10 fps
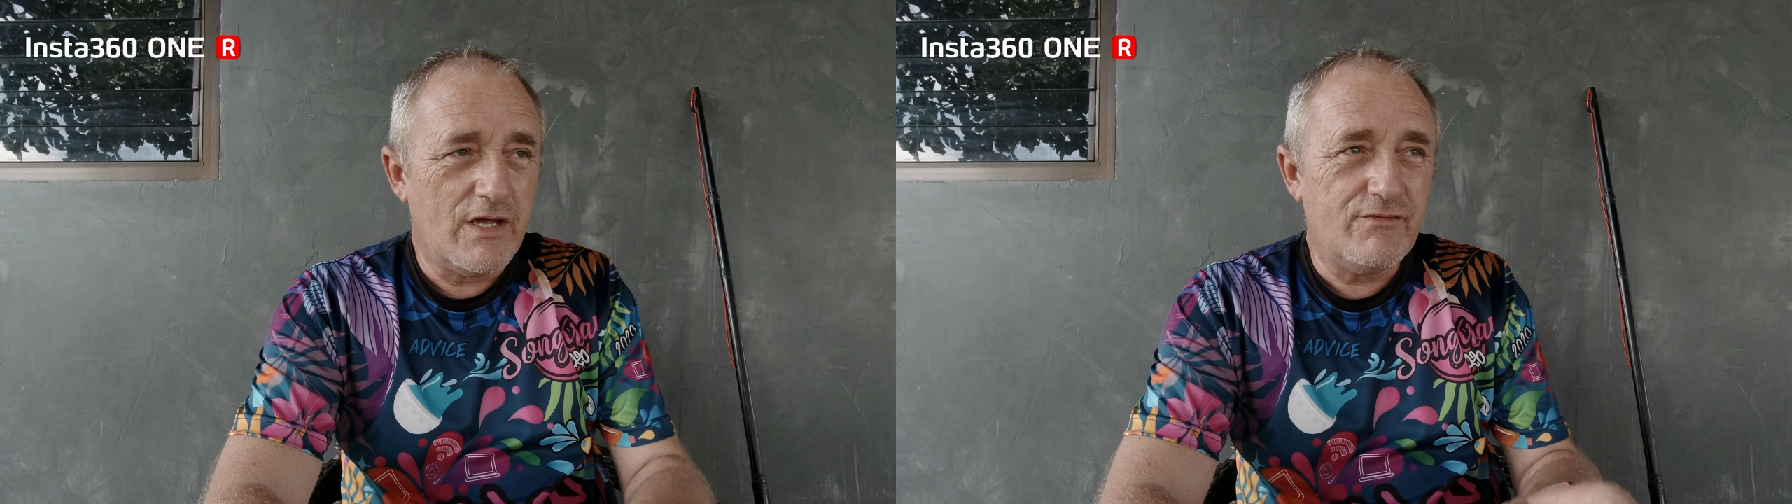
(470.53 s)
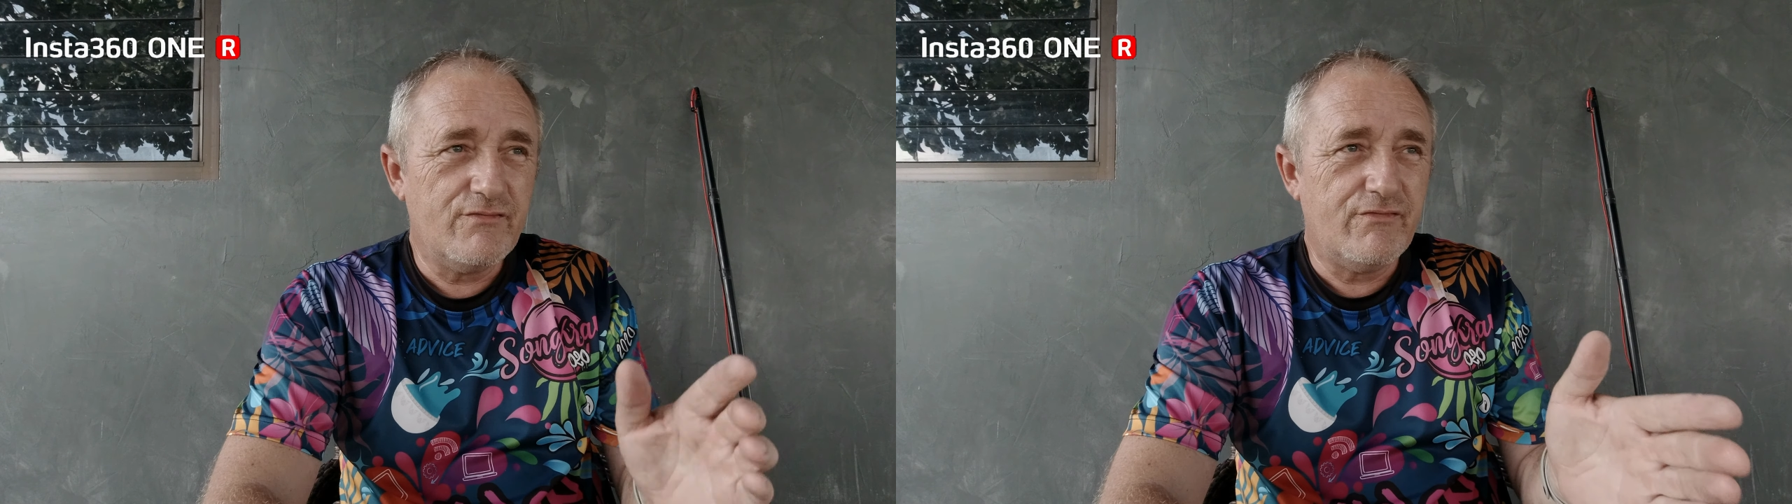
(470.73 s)

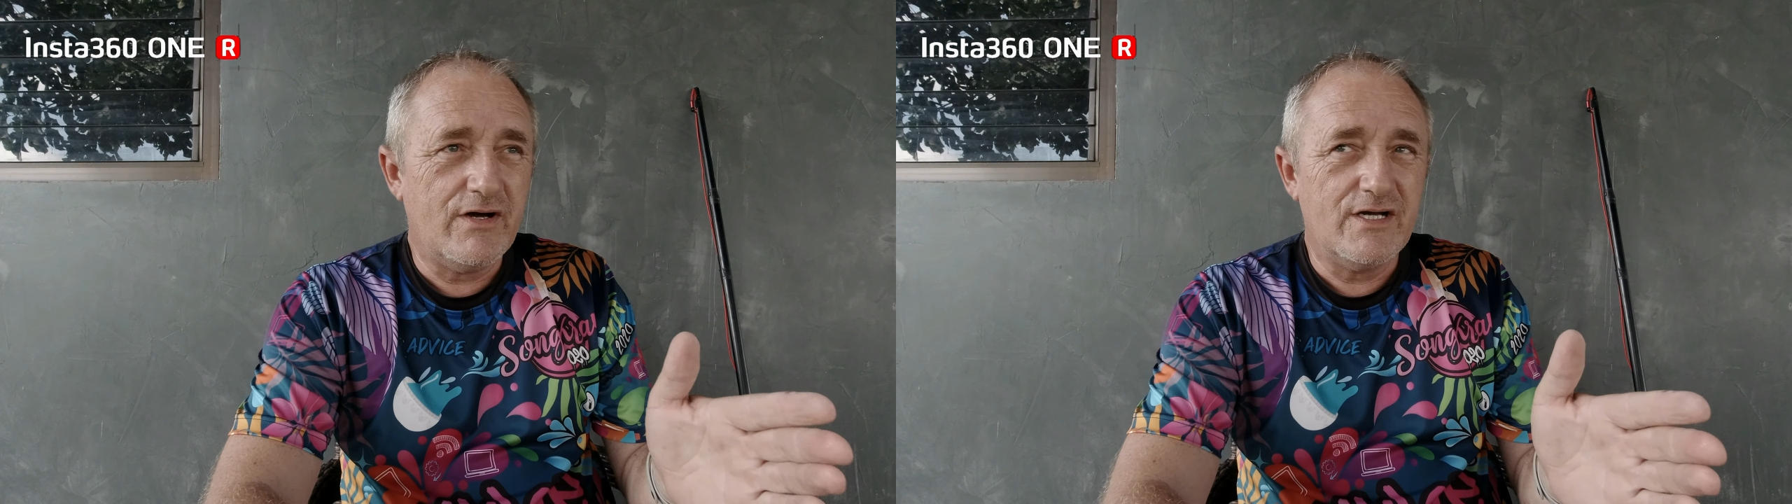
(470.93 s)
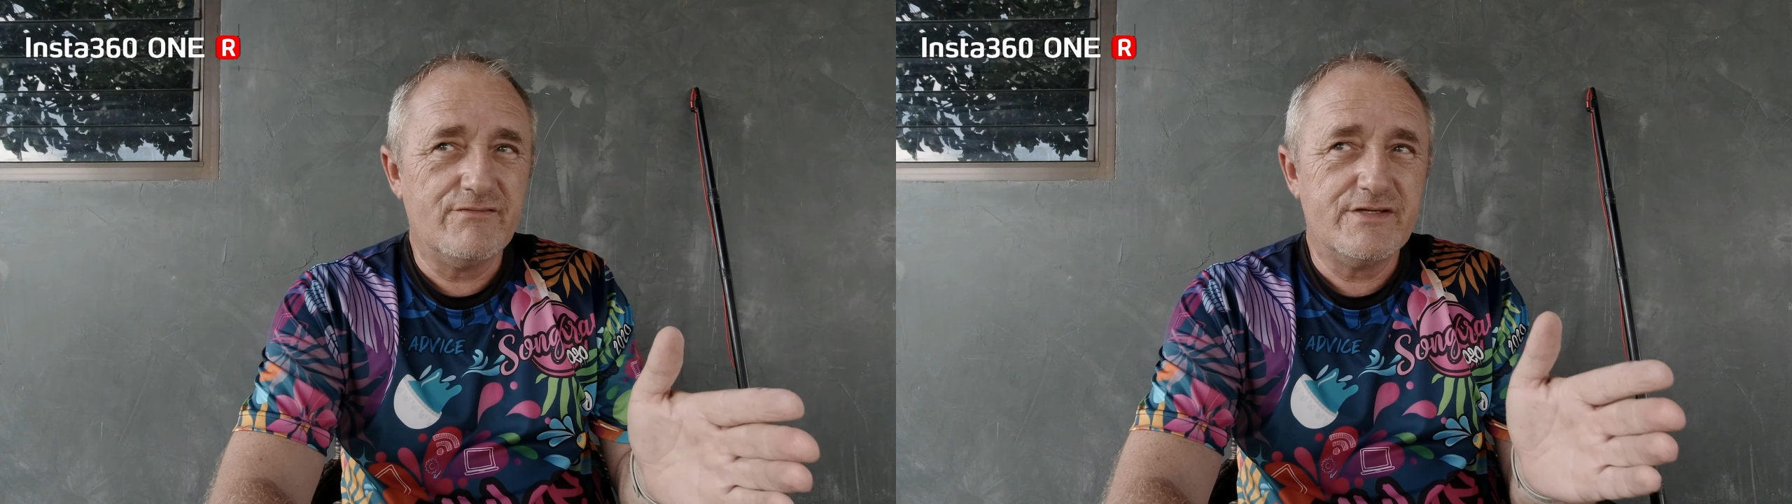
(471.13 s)
every
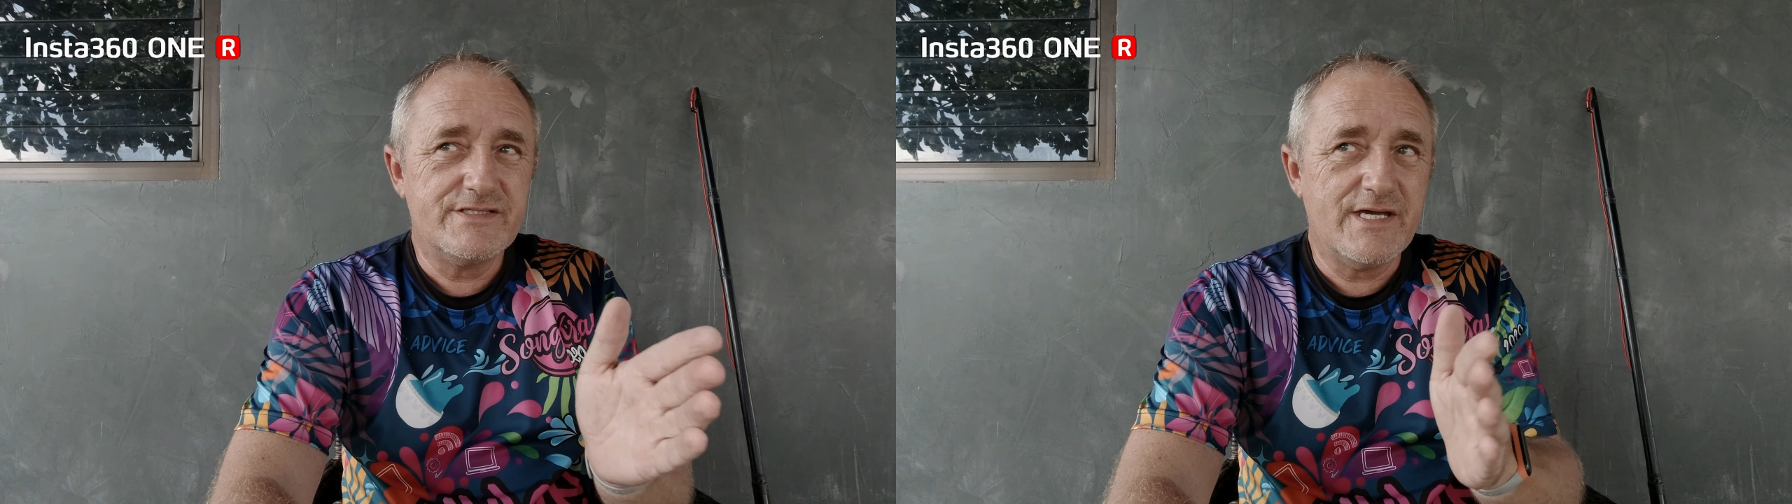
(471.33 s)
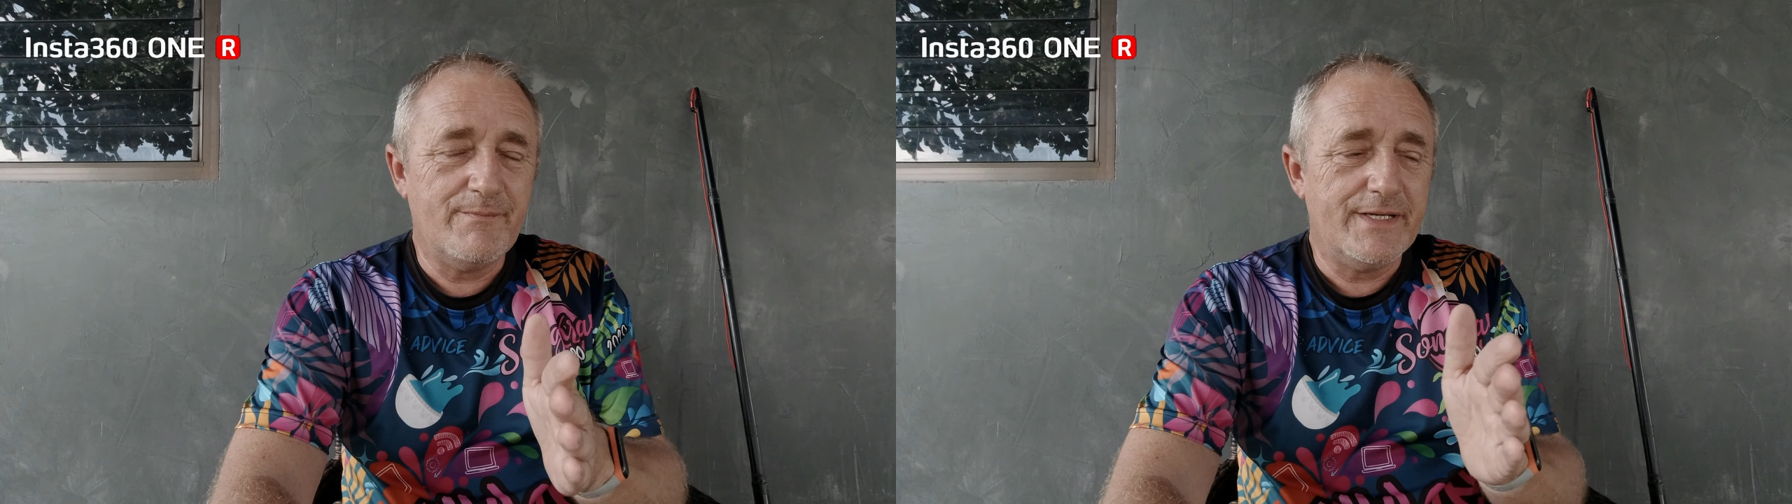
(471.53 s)
5 to
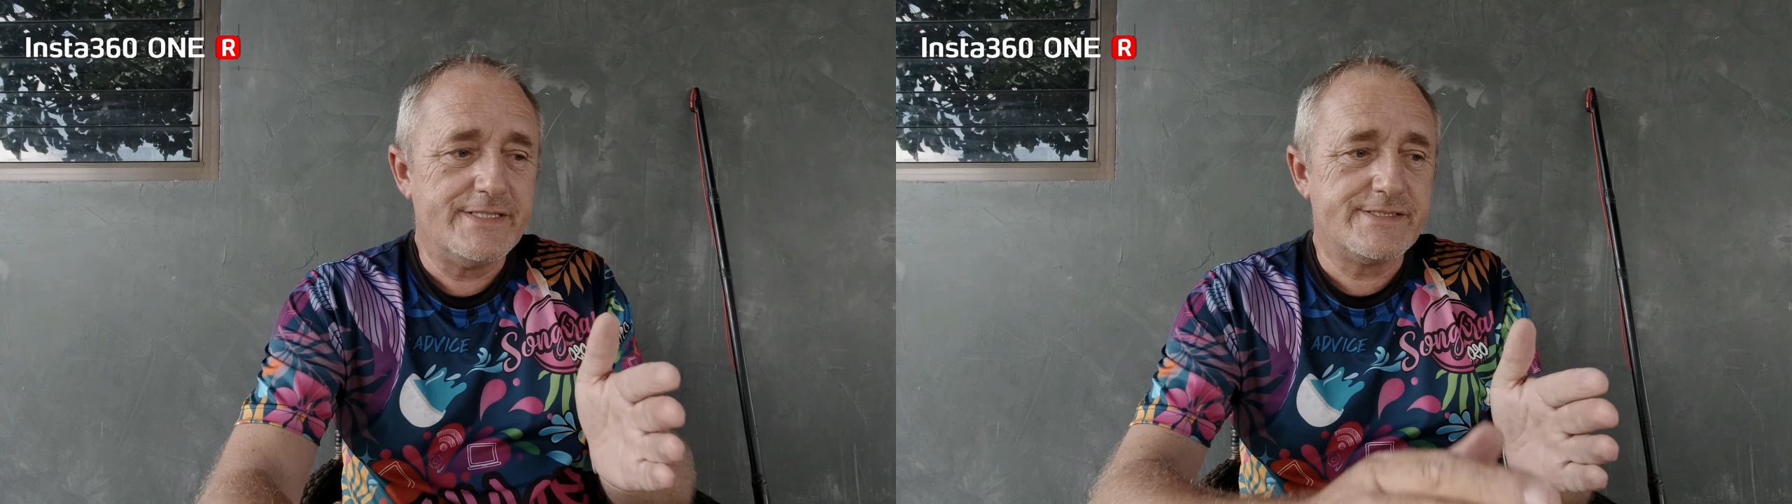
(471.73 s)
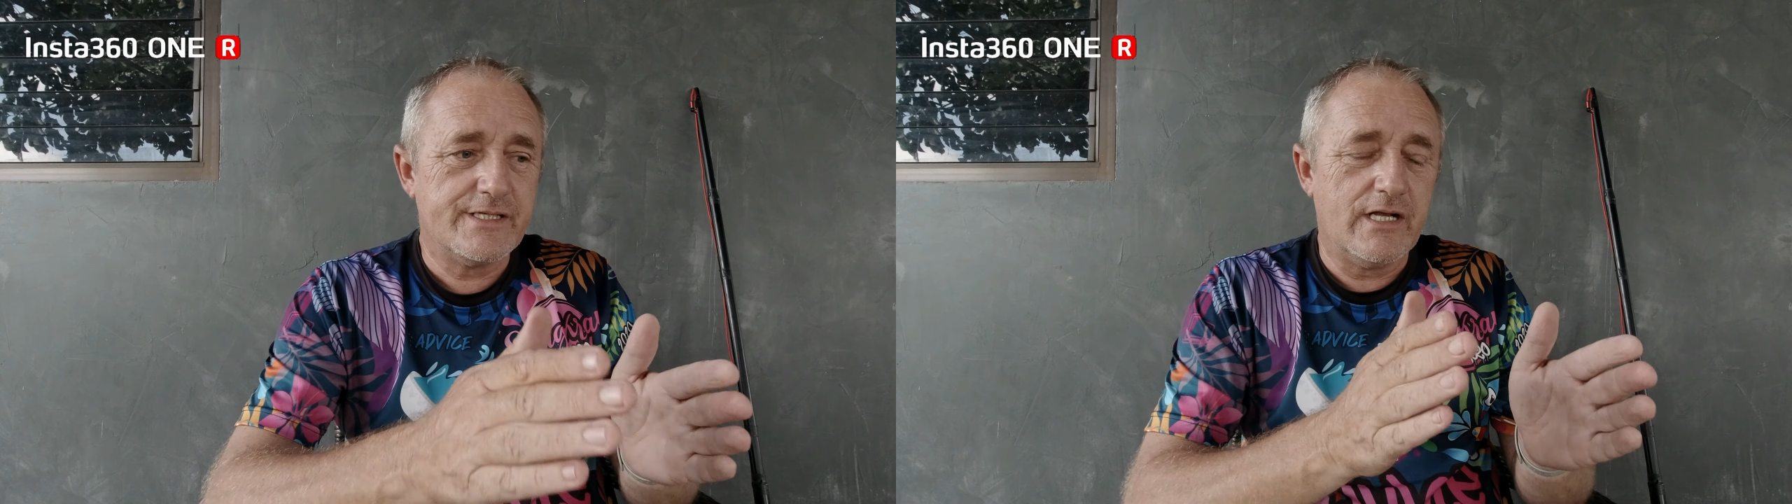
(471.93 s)
10
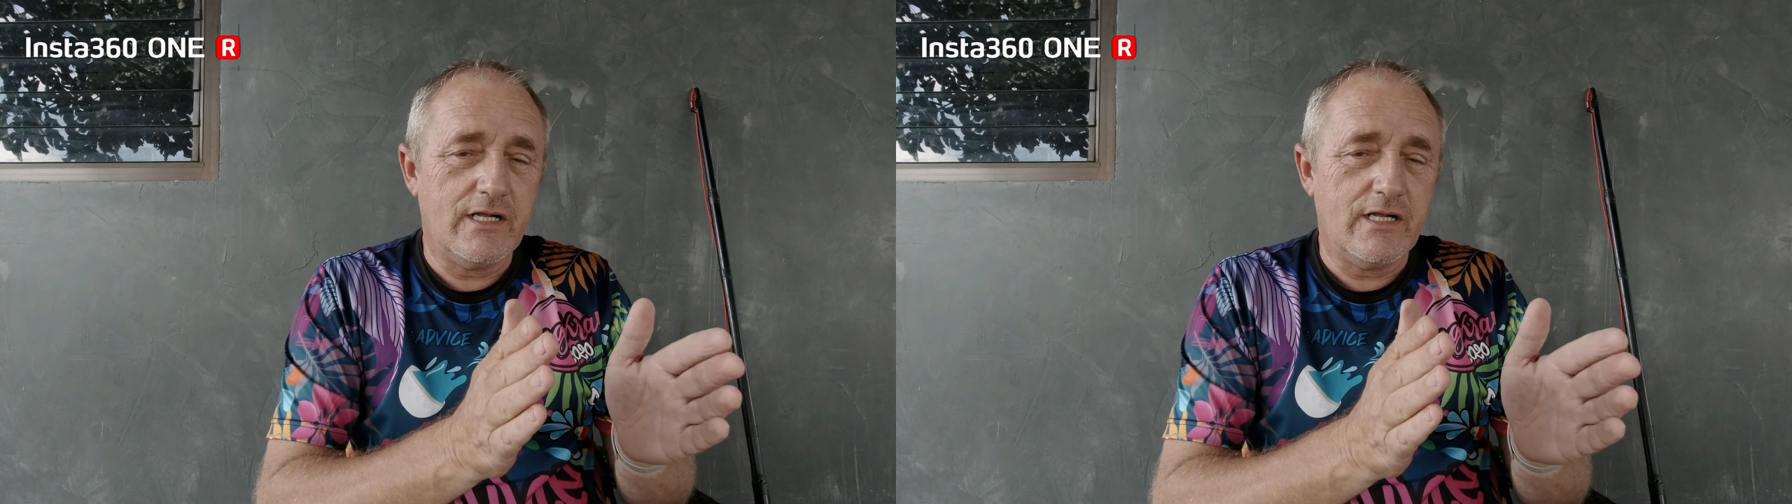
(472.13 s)
minutes